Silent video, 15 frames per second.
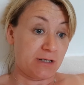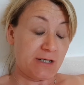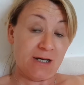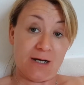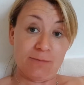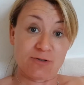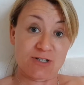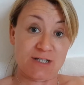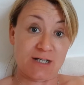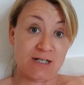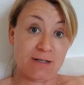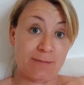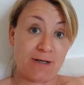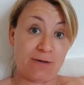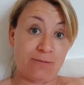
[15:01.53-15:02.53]
yeah, I'm just thinking
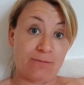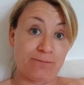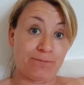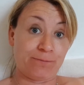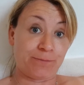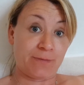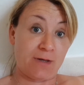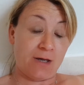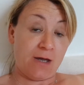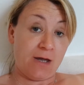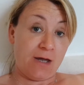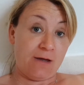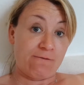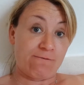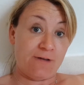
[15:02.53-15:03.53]
about
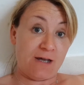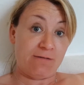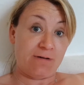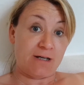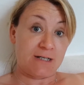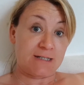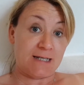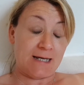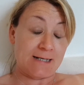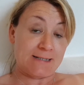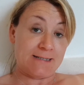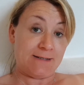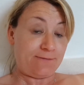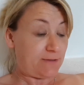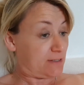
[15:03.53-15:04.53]
various
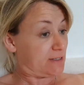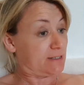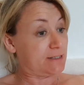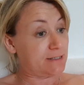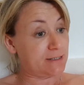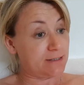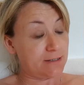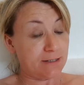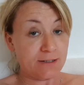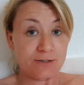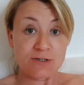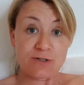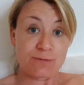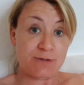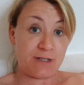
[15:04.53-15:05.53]
activities that I can
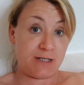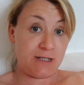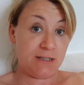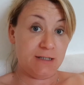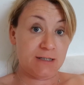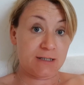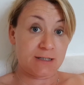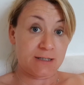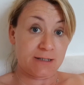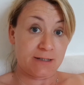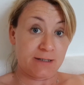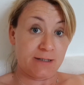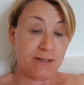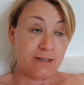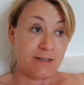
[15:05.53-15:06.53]
do with the kids
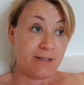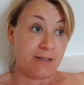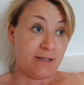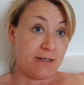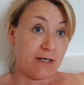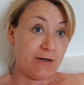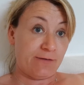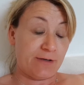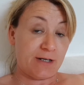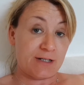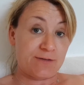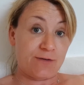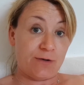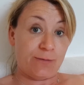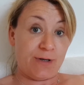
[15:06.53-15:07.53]
over the
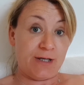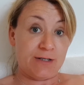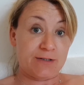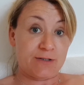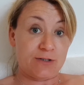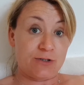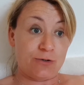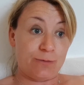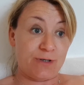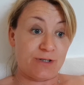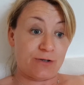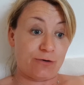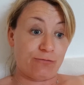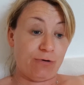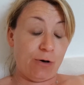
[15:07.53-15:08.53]
next few weeks to do
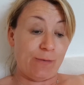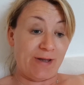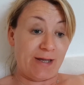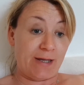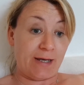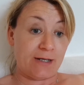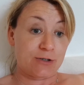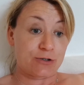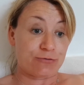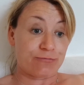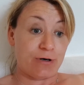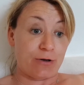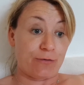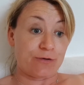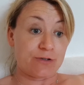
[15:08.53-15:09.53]
with growing and
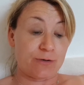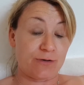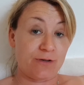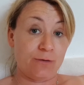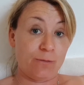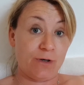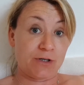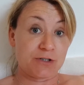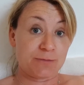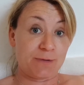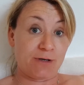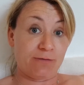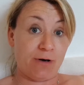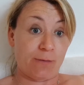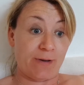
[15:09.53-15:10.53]
growth. So I think we're going to be
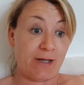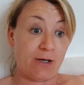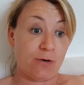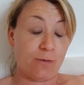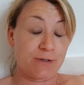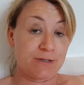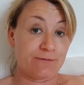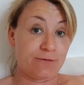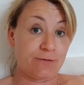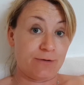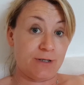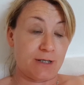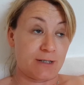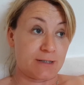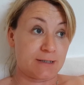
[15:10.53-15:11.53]
growing quite a few
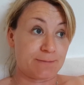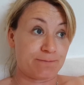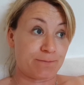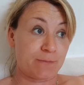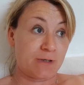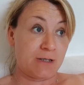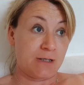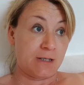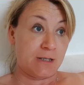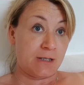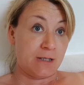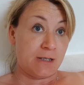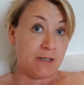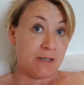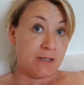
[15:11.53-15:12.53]
things.
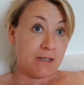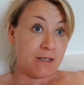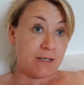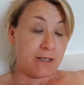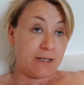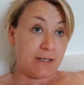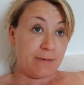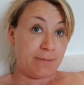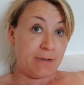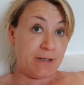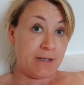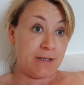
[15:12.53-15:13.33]
Yeah,